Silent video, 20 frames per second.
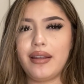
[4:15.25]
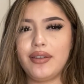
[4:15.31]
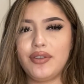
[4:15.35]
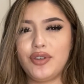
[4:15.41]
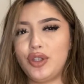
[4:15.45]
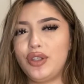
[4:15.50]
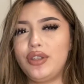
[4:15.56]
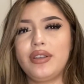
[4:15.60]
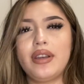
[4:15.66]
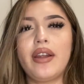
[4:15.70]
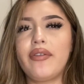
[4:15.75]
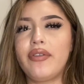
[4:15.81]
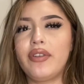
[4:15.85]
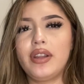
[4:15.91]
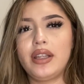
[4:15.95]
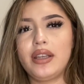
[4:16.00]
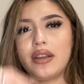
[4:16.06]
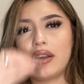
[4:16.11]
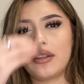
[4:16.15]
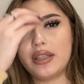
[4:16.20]
she's
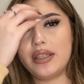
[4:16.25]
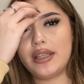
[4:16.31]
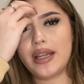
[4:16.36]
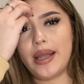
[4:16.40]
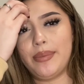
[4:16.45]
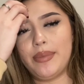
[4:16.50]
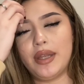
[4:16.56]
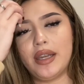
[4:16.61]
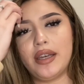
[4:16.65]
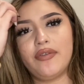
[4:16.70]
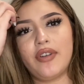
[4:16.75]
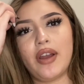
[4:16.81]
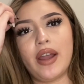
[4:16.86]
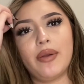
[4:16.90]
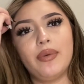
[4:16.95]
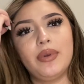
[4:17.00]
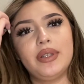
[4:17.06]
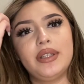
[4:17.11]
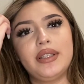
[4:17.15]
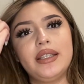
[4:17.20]
definitely not the type that if I
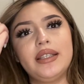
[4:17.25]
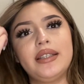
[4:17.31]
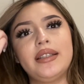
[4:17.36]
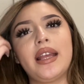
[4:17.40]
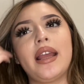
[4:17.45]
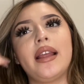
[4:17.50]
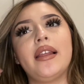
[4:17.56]
was to say,